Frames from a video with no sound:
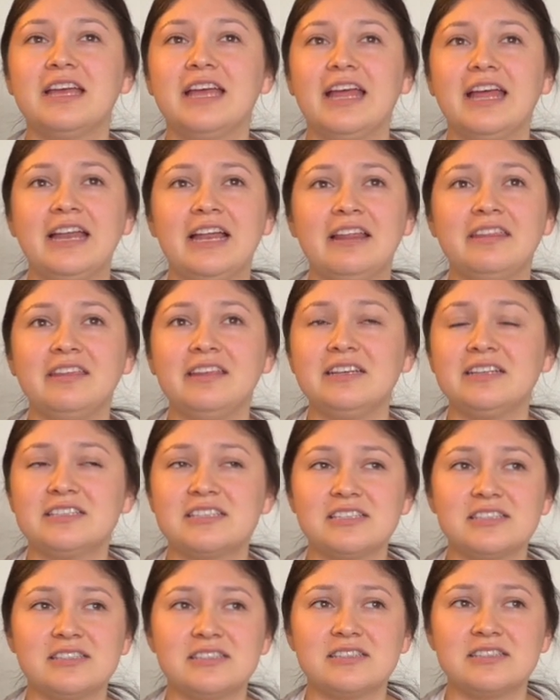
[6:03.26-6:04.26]
And I think it
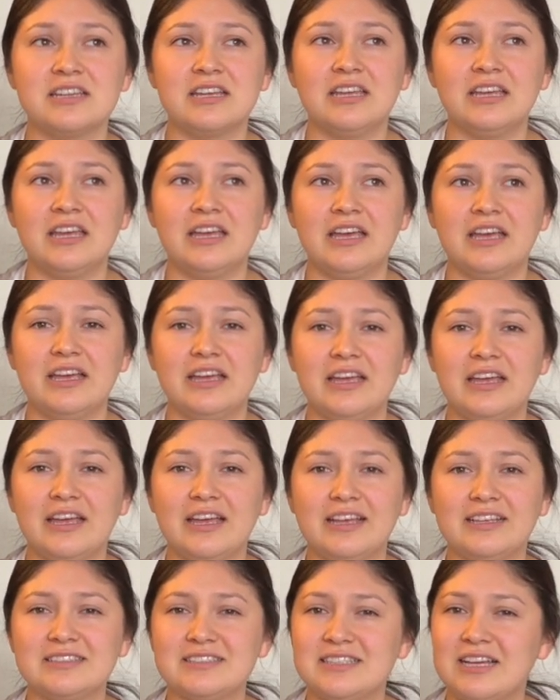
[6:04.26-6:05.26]

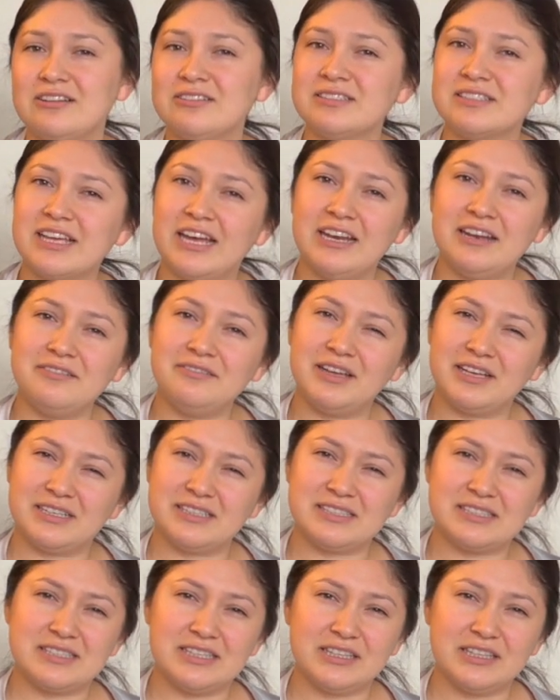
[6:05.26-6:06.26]
sounds kind of like a
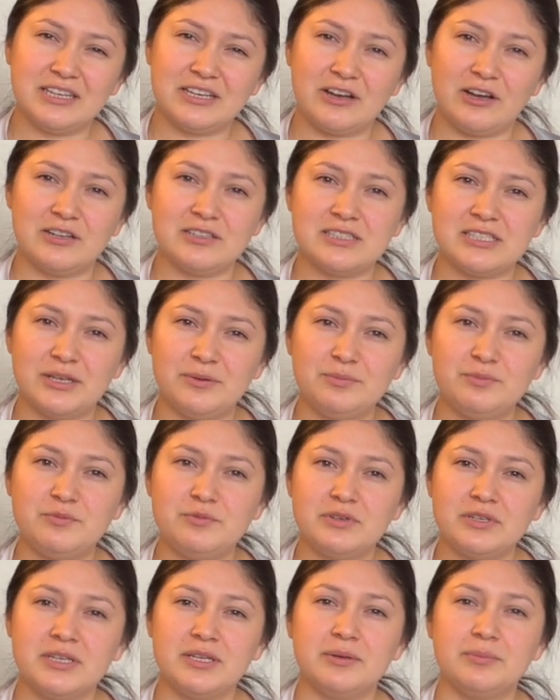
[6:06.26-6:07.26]
silly concept
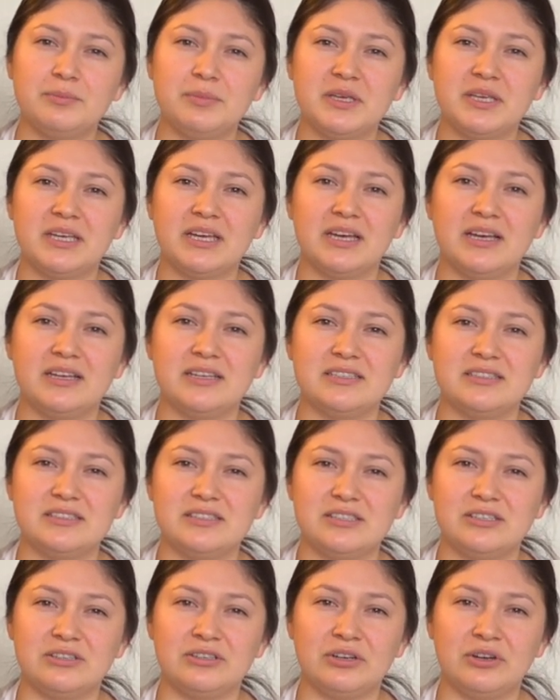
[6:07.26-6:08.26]
because,
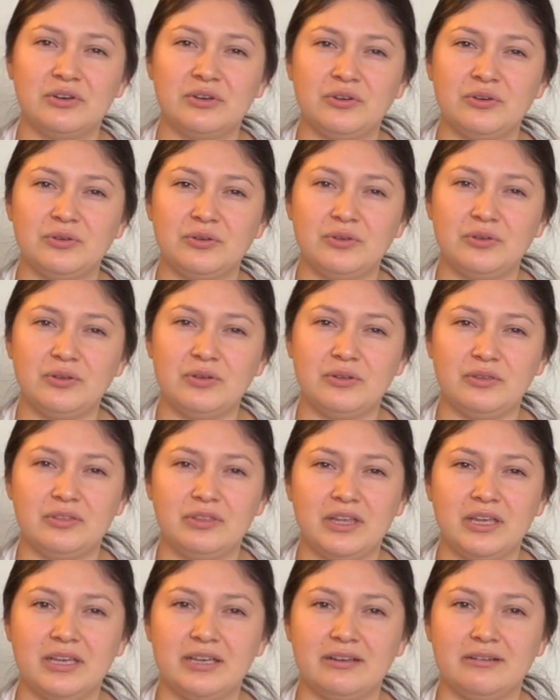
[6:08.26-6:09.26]
you know, you
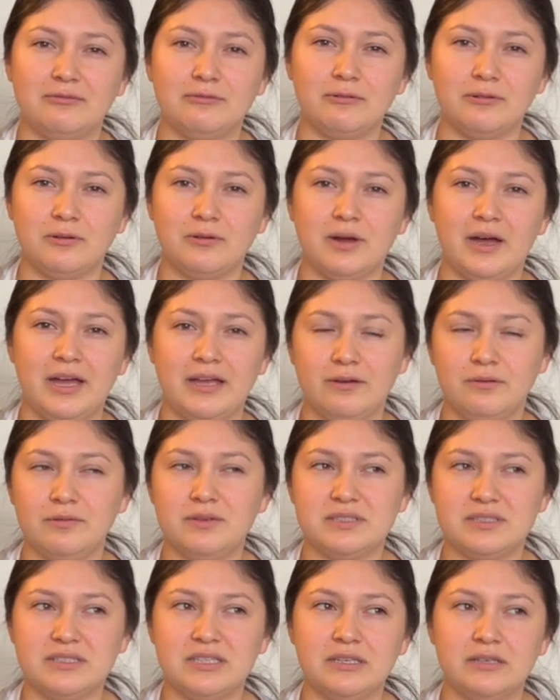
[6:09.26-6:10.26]
think, well, I
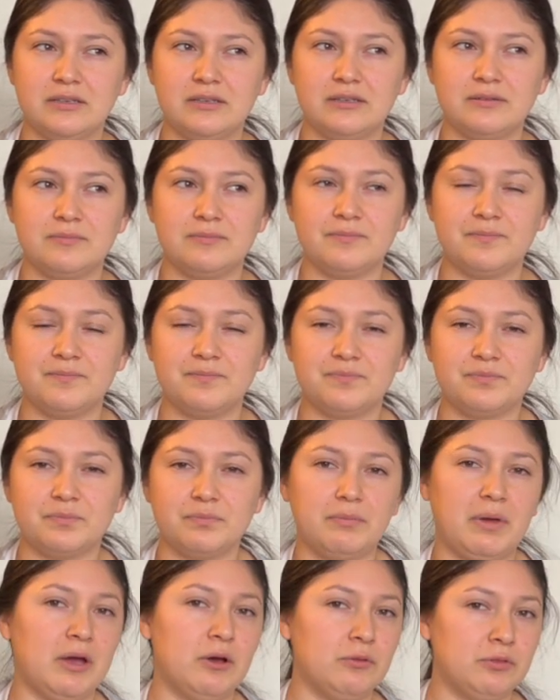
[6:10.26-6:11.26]
always think
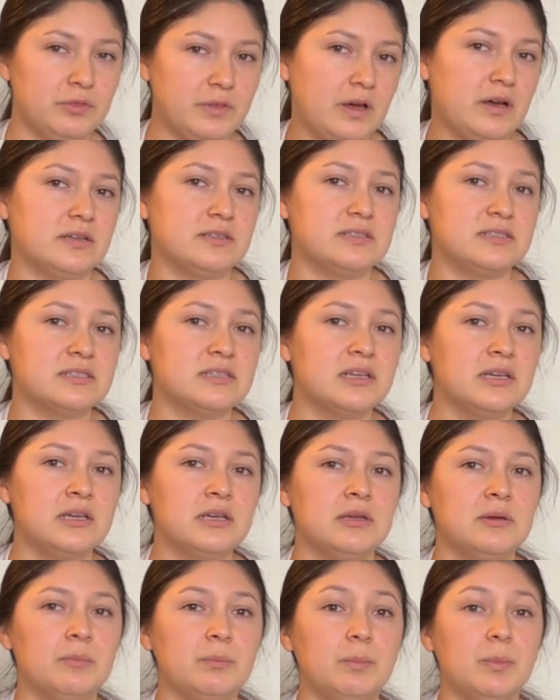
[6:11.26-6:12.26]
my own thoughts.
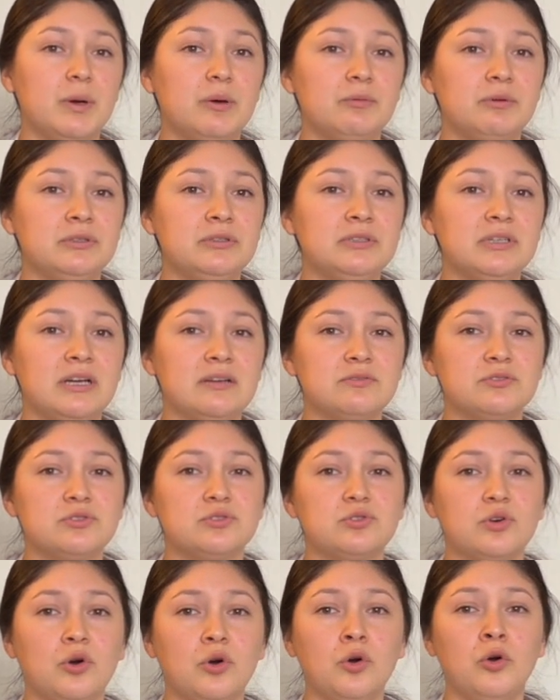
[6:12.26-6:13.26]
But when you have
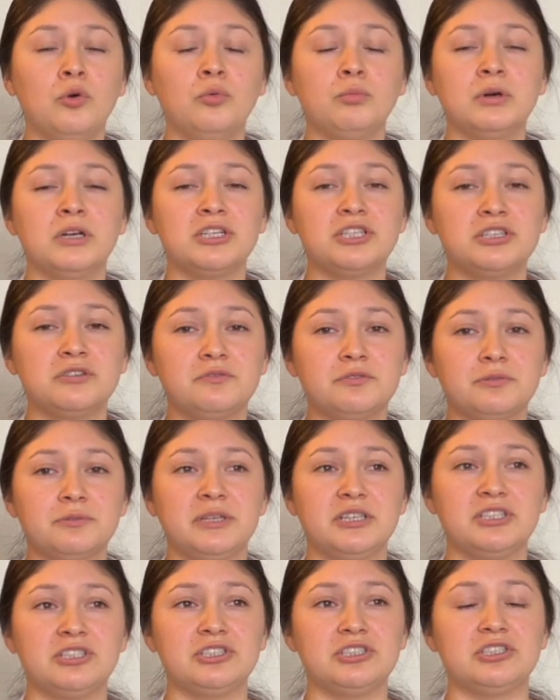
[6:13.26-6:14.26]
so much
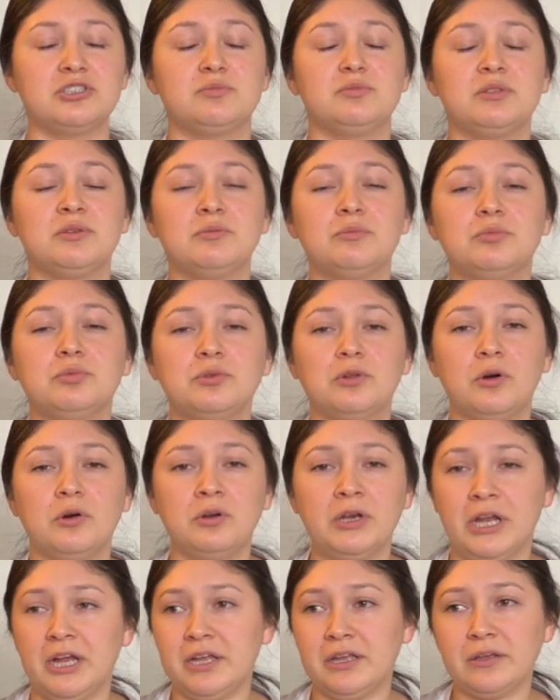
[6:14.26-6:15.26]
information just being blown
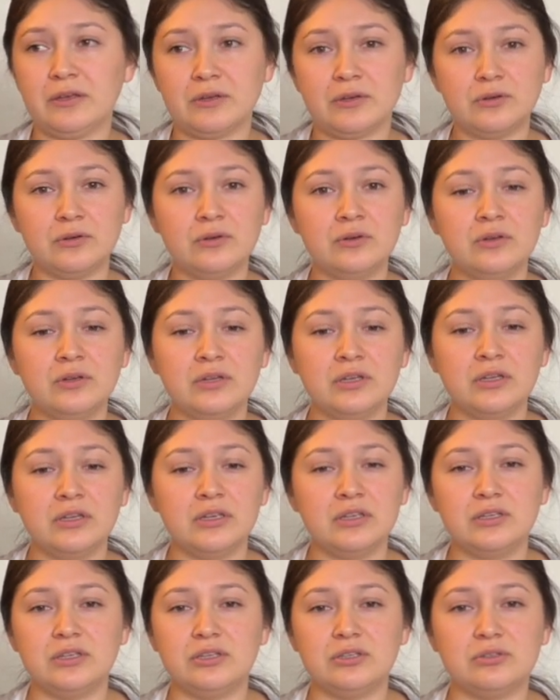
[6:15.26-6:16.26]
at you,
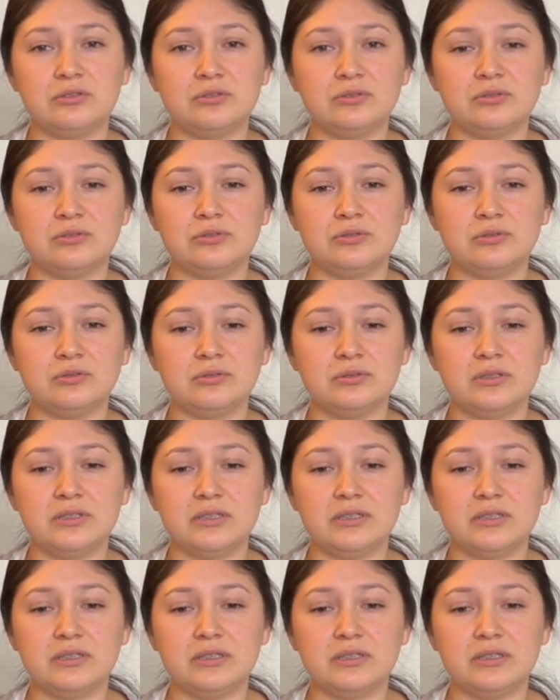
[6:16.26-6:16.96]
you